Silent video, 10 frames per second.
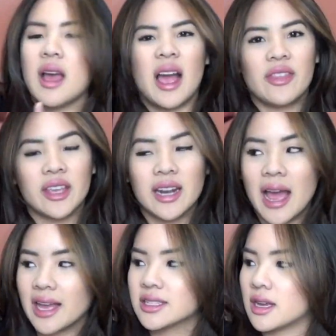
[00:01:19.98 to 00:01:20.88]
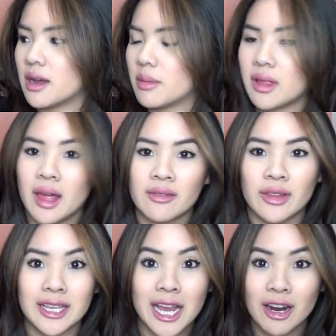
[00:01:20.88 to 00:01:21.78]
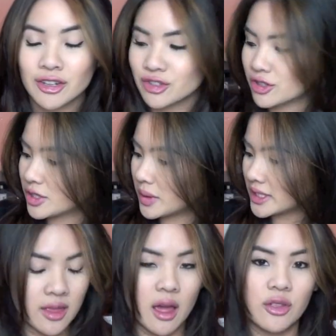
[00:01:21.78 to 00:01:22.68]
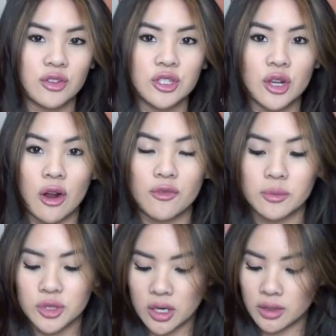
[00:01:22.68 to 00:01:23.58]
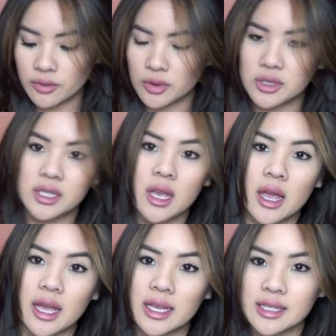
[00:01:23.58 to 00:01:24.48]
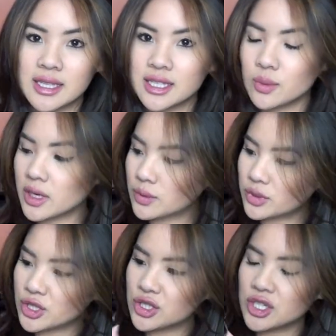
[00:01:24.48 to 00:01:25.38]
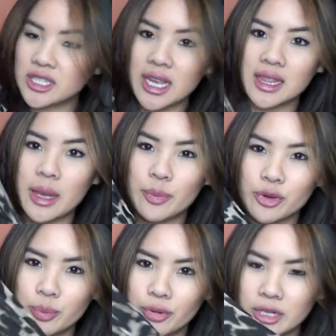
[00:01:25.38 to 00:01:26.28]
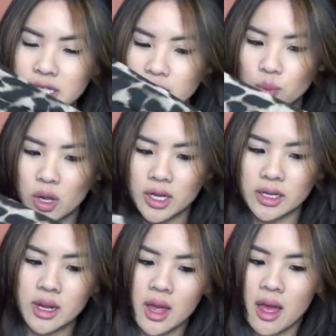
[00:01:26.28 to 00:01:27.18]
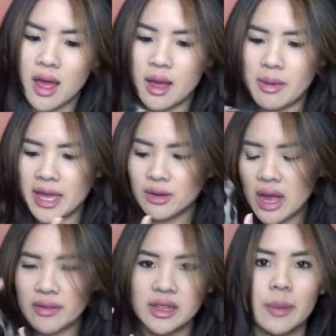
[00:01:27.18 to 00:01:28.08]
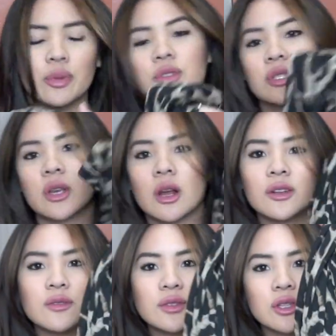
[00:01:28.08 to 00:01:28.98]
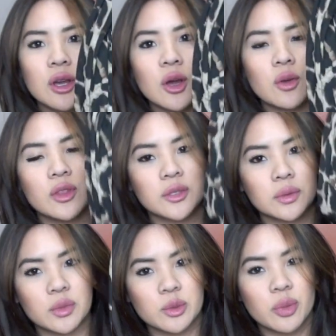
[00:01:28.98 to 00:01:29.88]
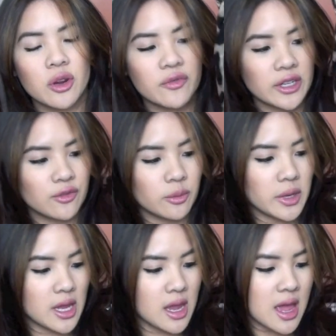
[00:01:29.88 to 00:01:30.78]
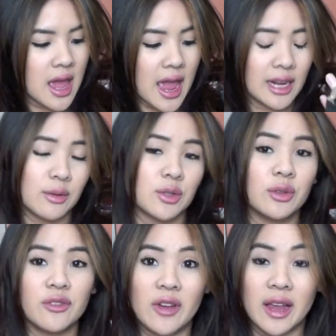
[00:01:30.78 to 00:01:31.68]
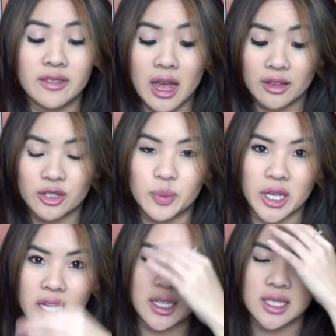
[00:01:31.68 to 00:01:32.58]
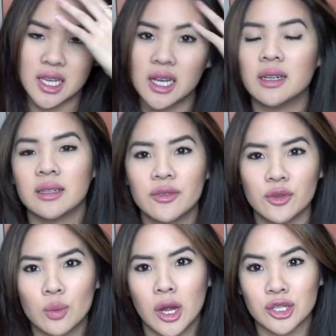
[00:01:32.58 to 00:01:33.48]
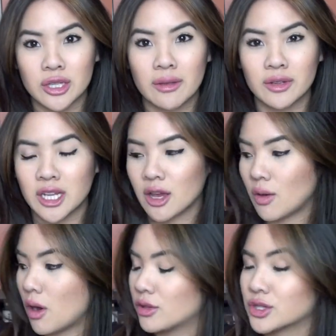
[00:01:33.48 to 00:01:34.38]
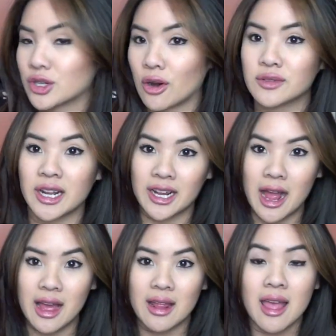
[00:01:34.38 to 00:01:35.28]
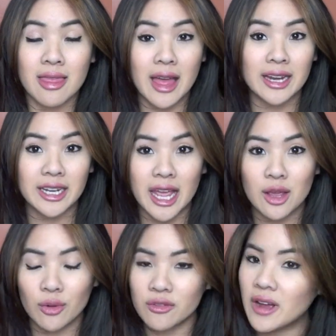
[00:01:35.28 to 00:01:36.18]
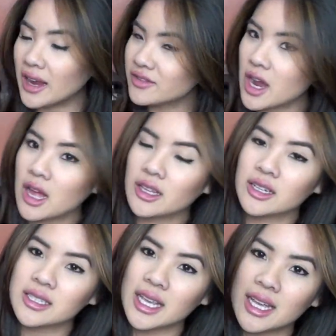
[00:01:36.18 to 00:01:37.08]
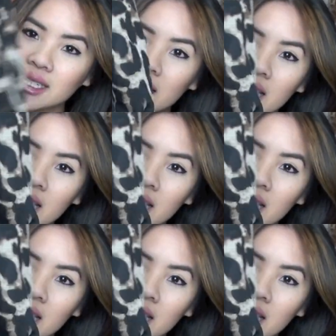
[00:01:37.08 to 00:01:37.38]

I think it adds a lot of like character to The other scarf from Charlotte RUsse is this one, which is just a leopard printed one. I don't have a leopard scarf, so this one was perfect for me, and it was only $5 because if you watch that video, all the scarves that I got that day were $5, and